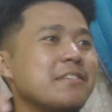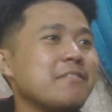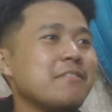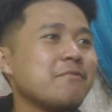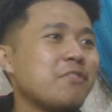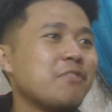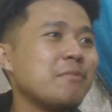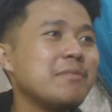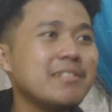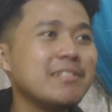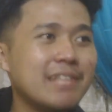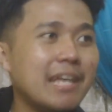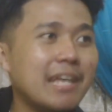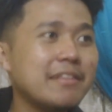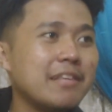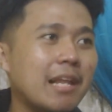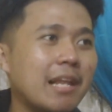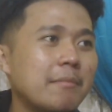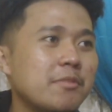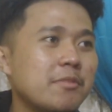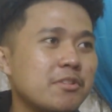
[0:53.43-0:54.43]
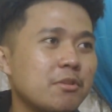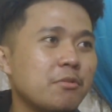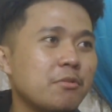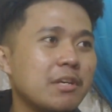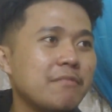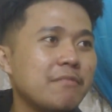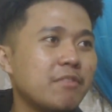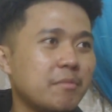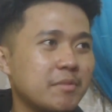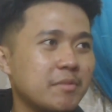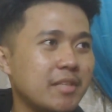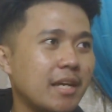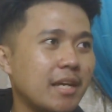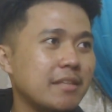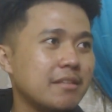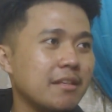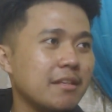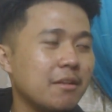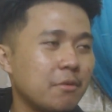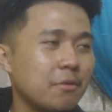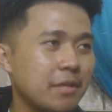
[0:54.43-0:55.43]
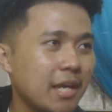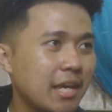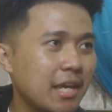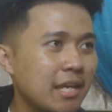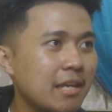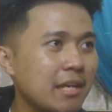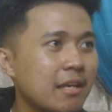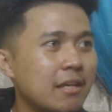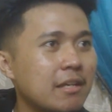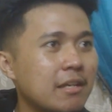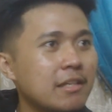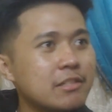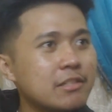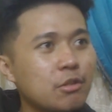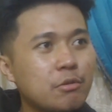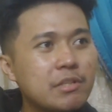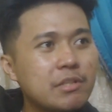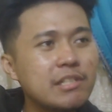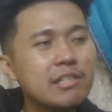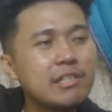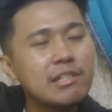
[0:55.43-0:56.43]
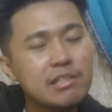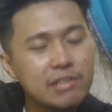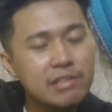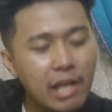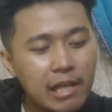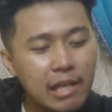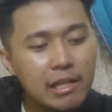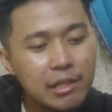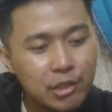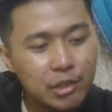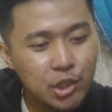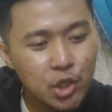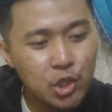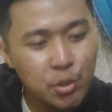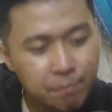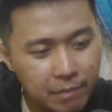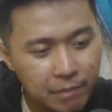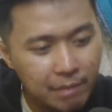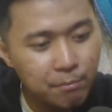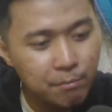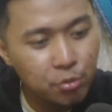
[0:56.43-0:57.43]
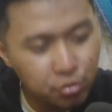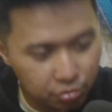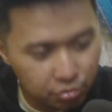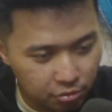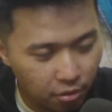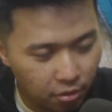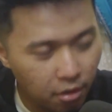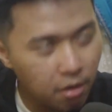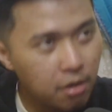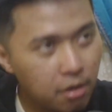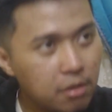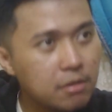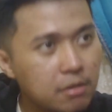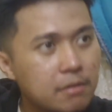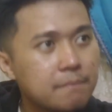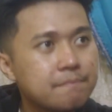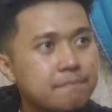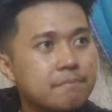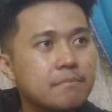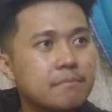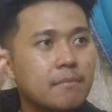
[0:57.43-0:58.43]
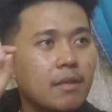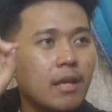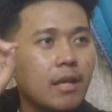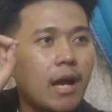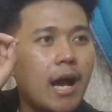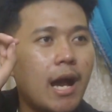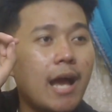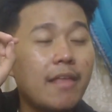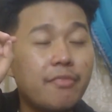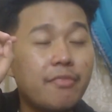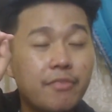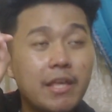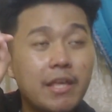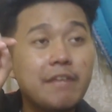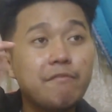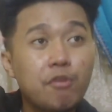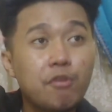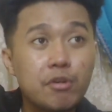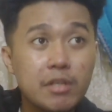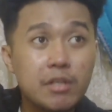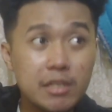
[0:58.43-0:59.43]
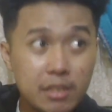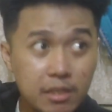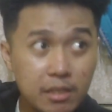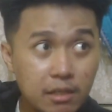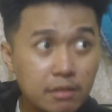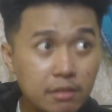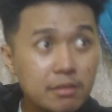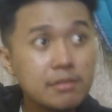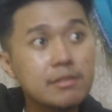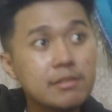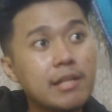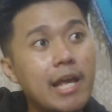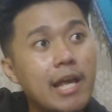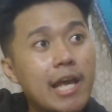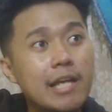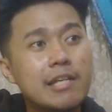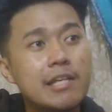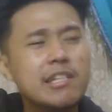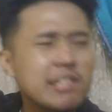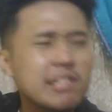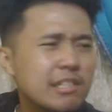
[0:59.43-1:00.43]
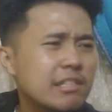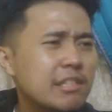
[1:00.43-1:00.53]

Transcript: From the title, I'm just looking from the title, okay? So this is style and group debut song, I think, for the girls, and this is a